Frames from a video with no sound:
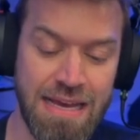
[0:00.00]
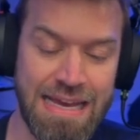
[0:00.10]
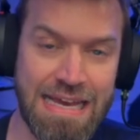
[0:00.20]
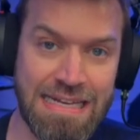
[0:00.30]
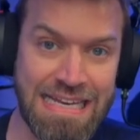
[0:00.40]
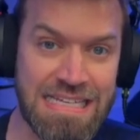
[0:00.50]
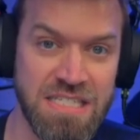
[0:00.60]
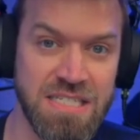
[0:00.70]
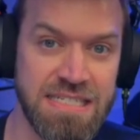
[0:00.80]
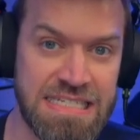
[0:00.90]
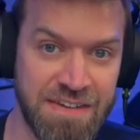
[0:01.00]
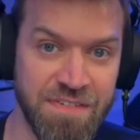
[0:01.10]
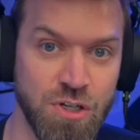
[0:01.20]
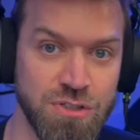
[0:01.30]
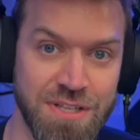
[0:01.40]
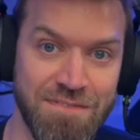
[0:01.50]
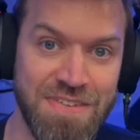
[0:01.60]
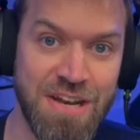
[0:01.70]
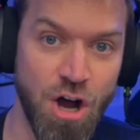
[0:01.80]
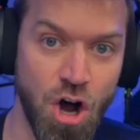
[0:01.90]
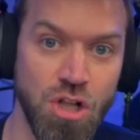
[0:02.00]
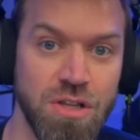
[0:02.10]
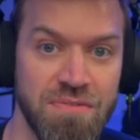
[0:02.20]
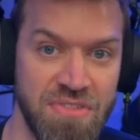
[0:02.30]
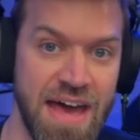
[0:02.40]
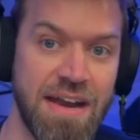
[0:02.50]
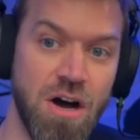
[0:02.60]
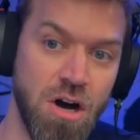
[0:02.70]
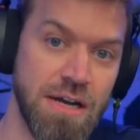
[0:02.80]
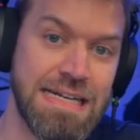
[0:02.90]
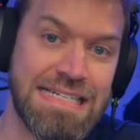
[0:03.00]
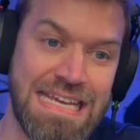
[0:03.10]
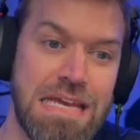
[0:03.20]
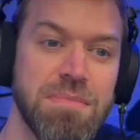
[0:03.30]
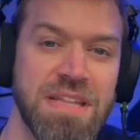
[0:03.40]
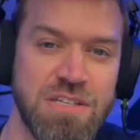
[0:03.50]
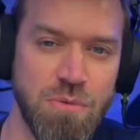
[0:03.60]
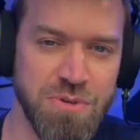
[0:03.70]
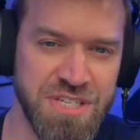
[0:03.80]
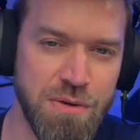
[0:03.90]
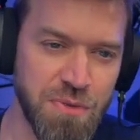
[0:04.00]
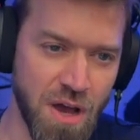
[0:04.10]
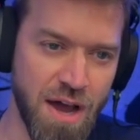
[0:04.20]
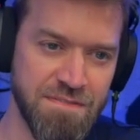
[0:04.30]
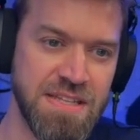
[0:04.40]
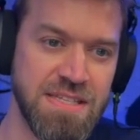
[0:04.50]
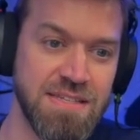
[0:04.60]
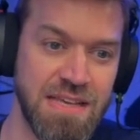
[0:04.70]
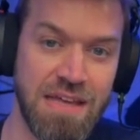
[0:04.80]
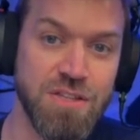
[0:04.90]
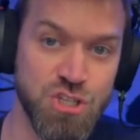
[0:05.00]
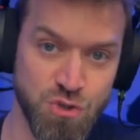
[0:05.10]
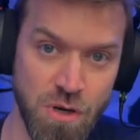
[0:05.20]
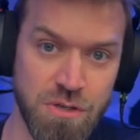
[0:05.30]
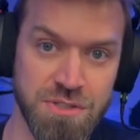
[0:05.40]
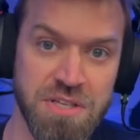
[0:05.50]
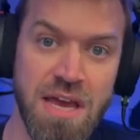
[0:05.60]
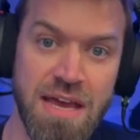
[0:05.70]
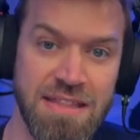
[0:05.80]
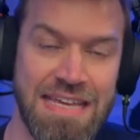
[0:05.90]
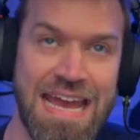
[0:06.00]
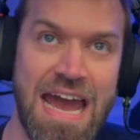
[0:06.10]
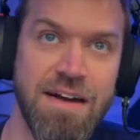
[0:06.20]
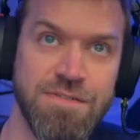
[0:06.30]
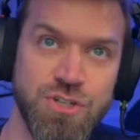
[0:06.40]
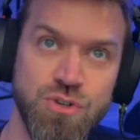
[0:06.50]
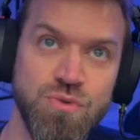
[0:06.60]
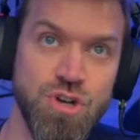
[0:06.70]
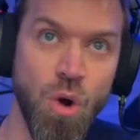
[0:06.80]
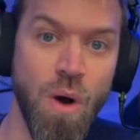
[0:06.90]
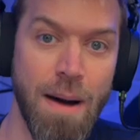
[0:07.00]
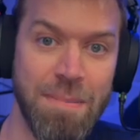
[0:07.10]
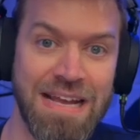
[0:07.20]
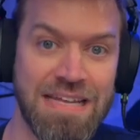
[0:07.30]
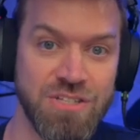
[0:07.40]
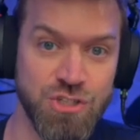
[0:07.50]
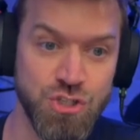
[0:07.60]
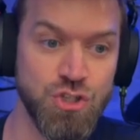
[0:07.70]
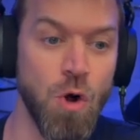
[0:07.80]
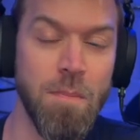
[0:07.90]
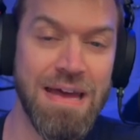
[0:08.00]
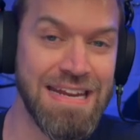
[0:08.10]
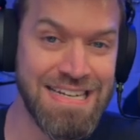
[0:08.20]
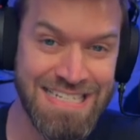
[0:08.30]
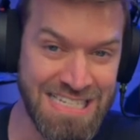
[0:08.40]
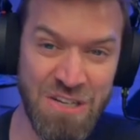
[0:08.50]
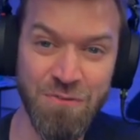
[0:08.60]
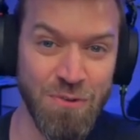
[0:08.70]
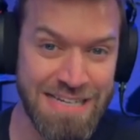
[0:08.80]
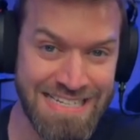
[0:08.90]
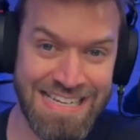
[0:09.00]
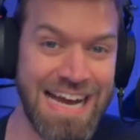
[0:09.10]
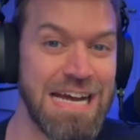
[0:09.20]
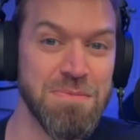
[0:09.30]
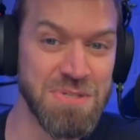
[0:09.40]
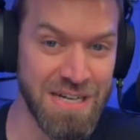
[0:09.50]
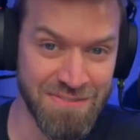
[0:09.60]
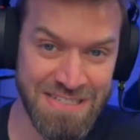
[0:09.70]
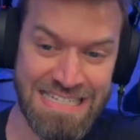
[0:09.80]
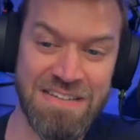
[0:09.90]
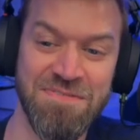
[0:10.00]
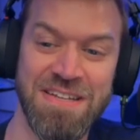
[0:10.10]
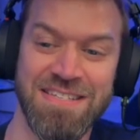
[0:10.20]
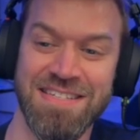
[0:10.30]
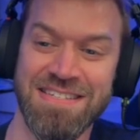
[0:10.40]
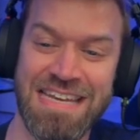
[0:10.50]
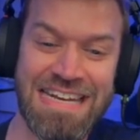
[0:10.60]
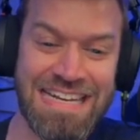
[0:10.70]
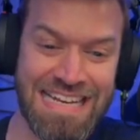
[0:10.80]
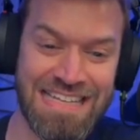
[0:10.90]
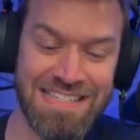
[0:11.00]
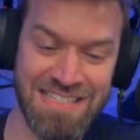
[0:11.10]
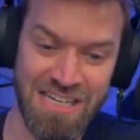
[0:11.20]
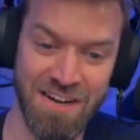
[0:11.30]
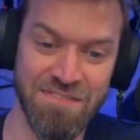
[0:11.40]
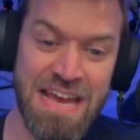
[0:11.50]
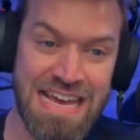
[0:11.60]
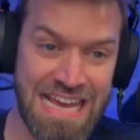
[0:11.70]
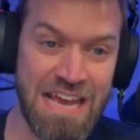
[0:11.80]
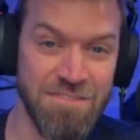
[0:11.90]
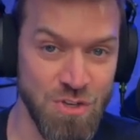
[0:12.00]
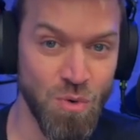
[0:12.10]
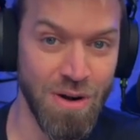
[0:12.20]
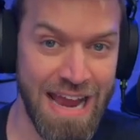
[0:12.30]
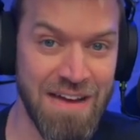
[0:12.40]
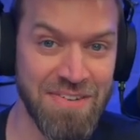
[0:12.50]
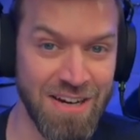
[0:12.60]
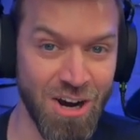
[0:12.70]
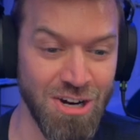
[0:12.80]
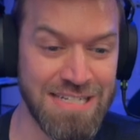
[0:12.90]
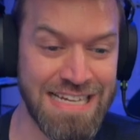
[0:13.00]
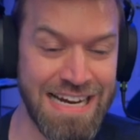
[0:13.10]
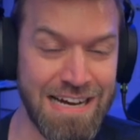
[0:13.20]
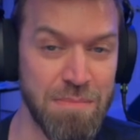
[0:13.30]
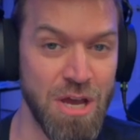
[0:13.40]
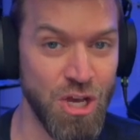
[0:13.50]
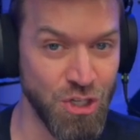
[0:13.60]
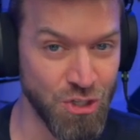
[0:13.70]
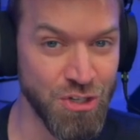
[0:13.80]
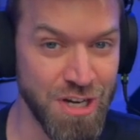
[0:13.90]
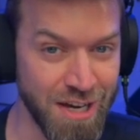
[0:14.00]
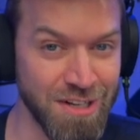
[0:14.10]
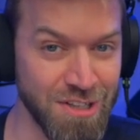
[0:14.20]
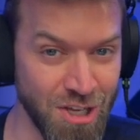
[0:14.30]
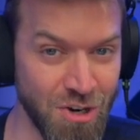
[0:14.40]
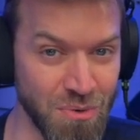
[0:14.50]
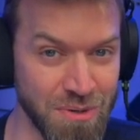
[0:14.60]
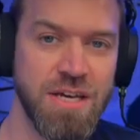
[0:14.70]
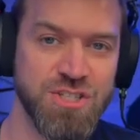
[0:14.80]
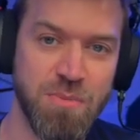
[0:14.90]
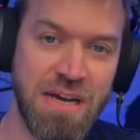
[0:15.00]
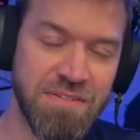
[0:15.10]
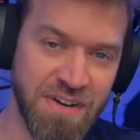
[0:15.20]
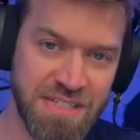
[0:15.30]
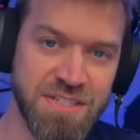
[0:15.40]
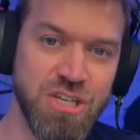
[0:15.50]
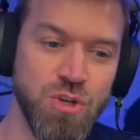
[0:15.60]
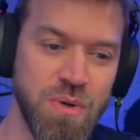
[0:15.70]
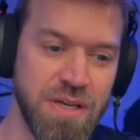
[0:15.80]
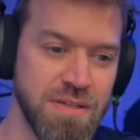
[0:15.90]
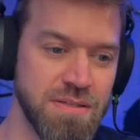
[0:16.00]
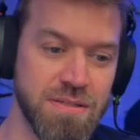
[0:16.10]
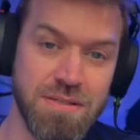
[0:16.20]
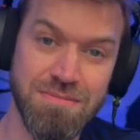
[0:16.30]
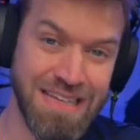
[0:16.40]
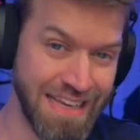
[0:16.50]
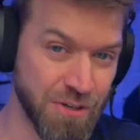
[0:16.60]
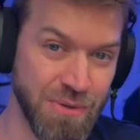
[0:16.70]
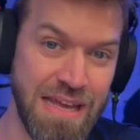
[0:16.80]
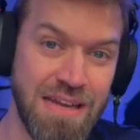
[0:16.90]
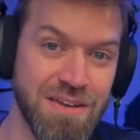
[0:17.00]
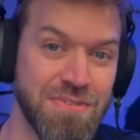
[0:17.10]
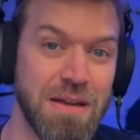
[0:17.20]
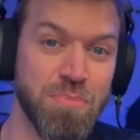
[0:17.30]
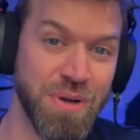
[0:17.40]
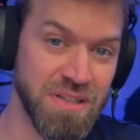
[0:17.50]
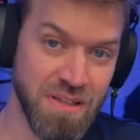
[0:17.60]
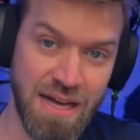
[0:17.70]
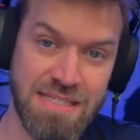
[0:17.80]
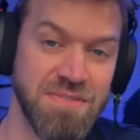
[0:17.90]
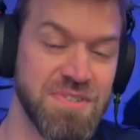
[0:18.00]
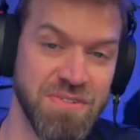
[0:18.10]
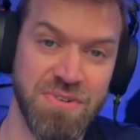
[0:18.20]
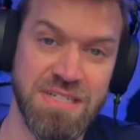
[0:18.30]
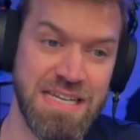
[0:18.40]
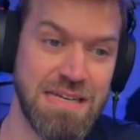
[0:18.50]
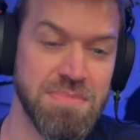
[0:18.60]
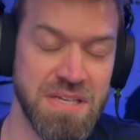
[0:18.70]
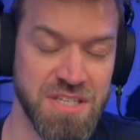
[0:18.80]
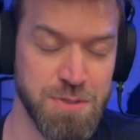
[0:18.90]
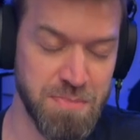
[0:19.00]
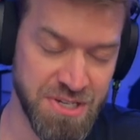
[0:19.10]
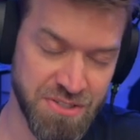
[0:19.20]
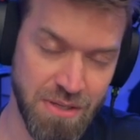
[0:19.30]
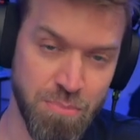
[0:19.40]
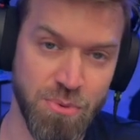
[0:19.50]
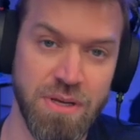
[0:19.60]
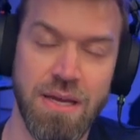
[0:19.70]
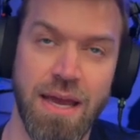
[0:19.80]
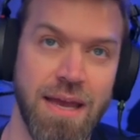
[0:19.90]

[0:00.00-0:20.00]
It gets difficult to fit all of that on a team, and that's what we're seeing with offenses and the struggles. They have to go up against so many different types of defenses that it gets tough. If you are having a hard time, you're not alone. So my advice to you is get creative and bring lots of different teams, especially bring